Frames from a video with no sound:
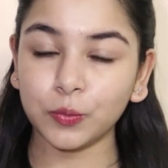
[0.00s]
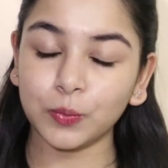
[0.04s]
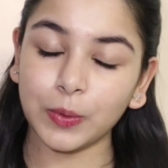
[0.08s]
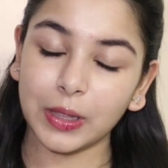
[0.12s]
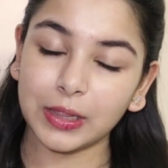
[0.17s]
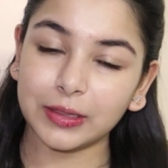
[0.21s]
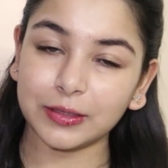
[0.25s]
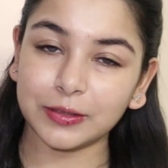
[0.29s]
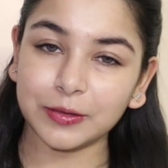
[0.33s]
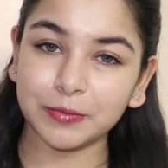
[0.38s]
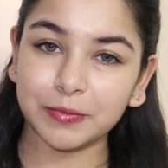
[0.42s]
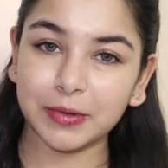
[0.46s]

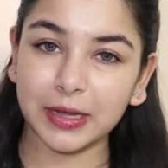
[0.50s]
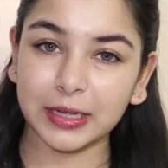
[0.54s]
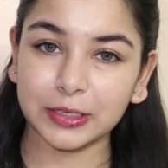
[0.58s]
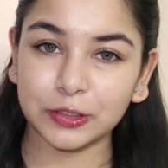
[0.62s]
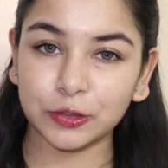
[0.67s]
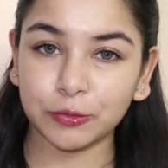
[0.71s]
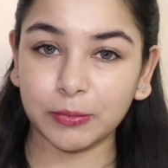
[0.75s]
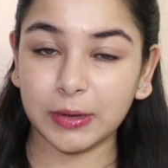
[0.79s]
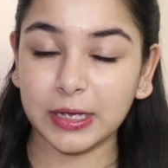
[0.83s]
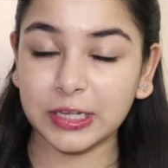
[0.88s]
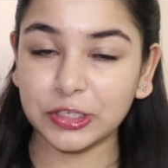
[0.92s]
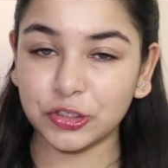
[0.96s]
Welcome back
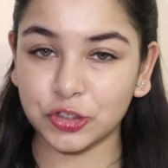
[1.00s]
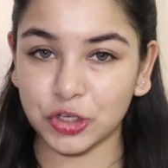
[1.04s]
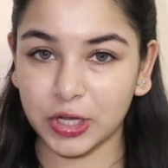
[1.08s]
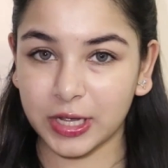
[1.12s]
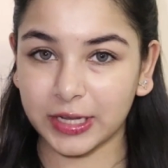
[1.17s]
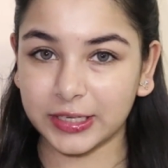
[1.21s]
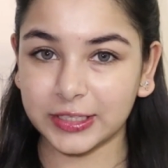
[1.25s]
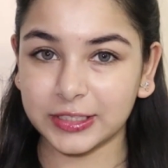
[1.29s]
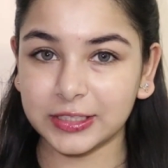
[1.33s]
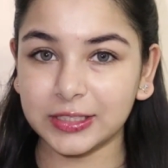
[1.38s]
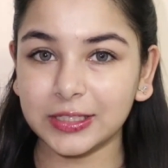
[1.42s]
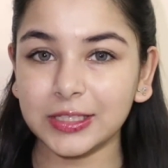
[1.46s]
to my
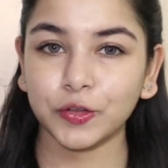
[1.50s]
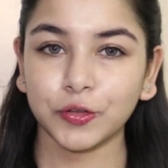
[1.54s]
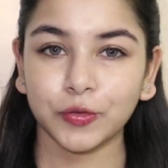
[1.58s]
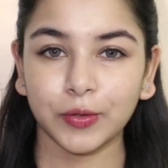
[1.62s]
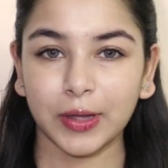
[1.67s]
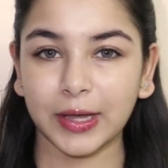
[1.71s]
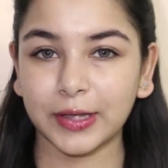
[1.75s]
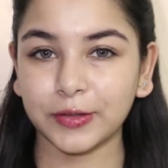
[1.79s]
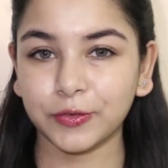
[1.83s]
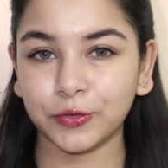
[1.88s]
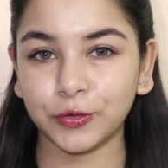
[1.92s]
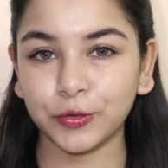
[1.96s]
channel. So
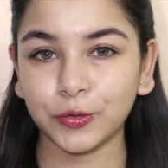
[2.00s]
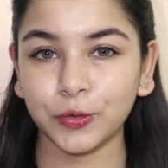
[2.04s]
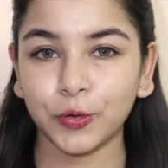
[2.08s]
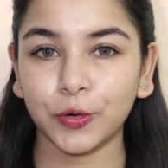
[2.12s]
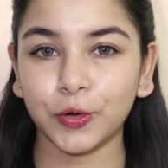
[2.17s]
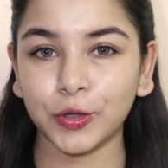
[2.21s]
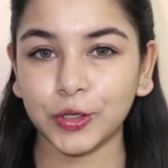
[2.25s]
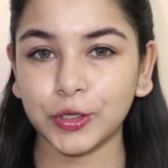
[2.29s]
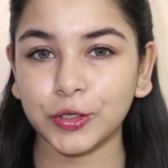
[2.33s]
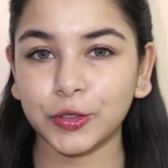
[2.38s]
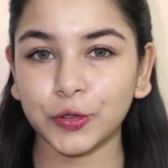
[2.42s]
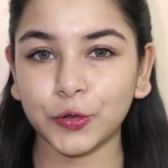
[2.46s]
as you
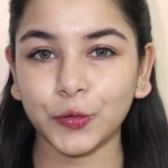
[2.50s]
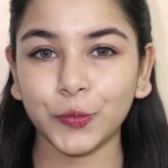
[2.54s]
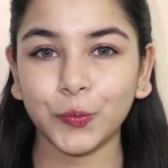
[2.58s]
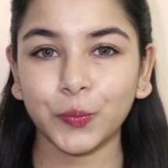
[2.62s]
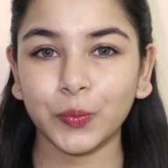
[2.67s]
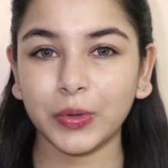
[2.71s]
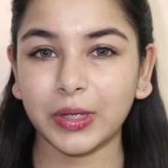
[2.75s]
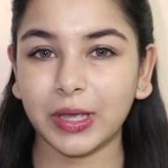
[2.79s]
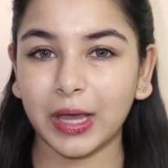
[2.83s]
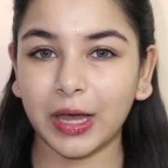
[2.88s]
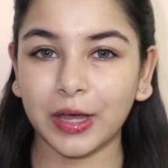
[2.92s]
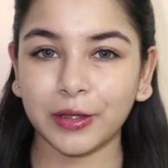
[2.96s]
all know,
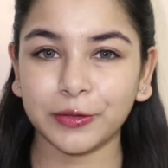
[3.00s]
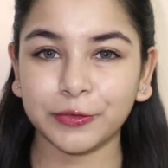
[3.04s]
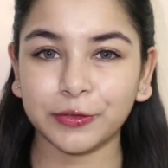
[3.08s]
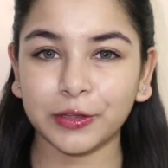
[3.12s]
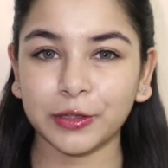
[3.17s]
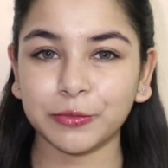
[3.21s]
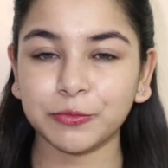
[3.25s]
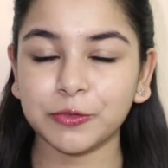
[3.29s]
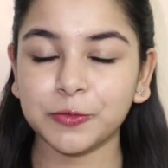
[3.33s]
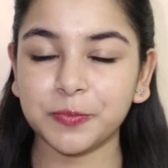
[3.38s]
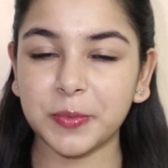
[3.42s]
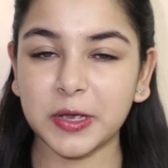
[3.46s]
we have
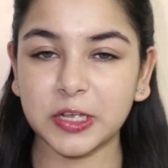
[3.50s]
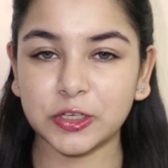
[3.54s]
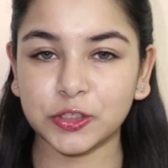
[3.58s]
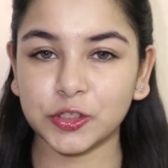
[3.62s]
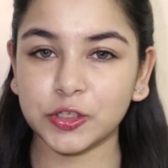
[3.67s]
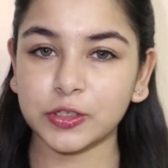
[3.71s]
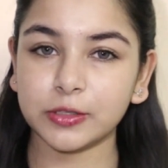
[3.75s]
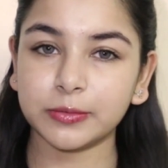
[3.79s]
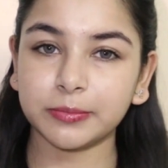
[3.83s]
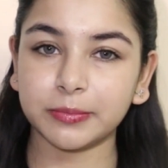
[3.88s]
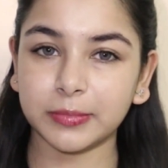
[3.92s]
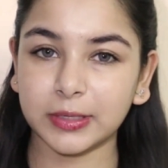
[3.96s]
some
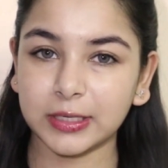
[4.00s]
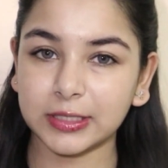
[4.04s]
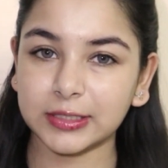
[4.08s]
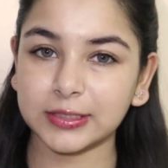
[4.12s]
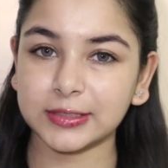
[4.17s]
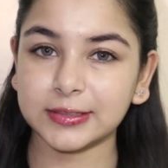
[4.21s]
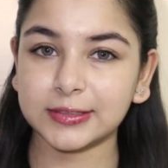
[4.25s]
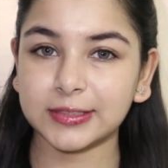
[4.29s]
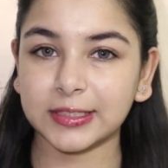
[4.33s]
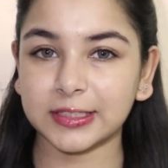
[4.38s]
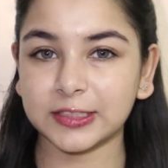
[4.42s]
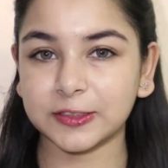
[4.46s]
special
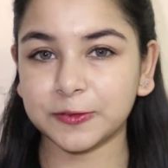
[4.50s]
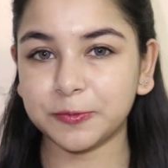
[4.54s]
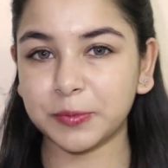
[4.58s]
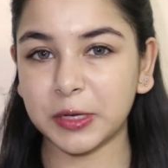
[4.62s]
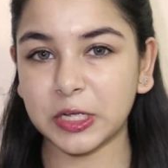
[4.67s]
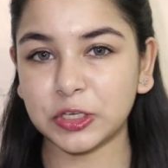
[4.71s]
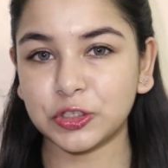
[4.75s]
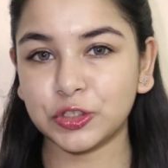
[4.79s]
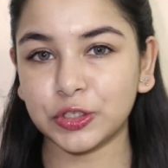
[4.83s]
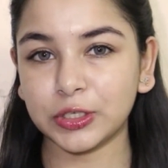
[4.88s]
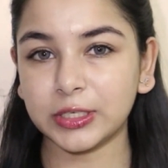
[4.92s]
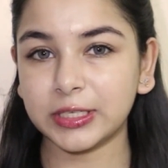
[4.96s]
months and
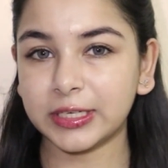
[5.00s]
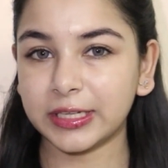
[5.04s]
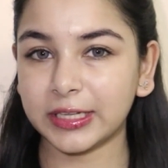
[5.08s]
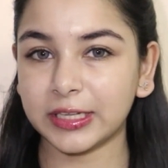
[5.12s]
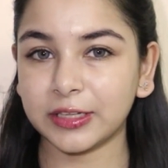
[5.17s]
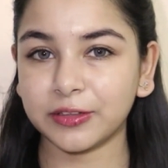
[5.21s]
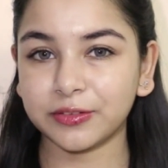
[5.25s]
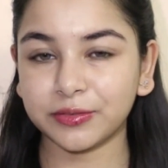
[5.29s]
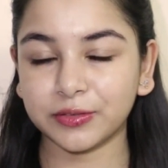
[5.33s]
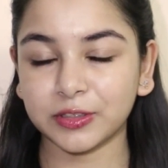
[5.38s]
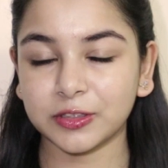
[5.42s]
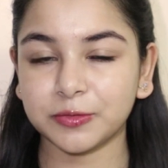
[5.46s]
special
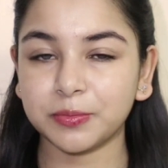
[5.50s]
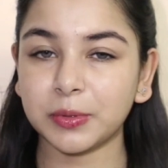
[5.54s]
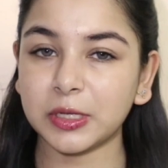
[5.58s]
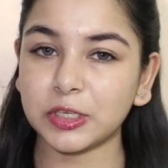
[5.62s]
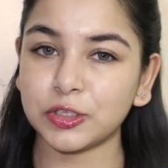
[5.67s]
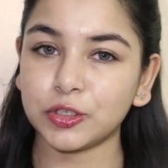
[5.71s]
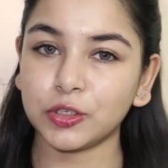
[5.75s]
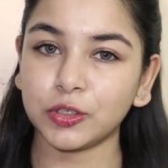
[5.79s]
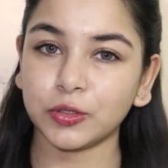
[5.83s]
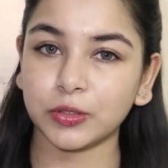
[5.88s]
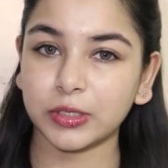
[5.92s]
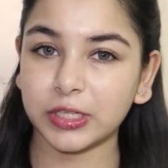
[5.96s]
days for
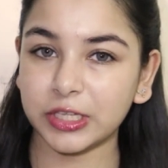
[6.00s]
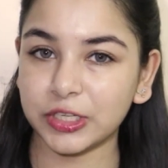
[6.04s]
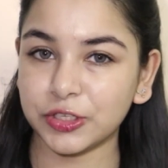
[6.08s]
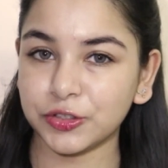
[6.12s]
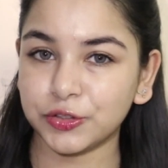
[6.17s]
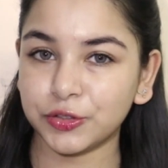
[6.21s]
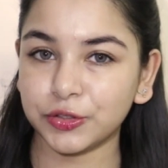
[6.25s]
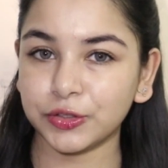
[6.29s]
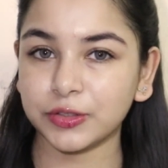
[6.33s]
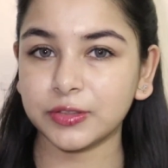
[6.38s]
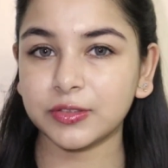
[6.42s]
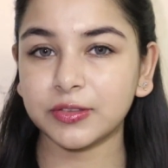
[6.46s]
special
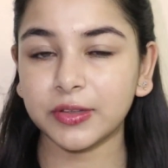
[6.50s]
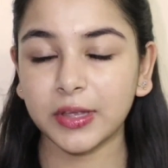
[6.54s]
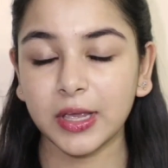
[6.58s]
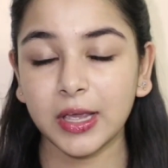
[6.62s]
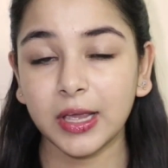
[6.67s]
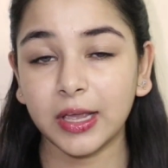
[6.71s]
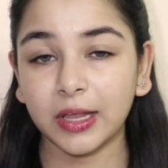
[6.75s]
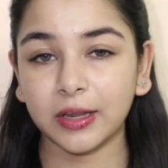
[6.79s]
occasions.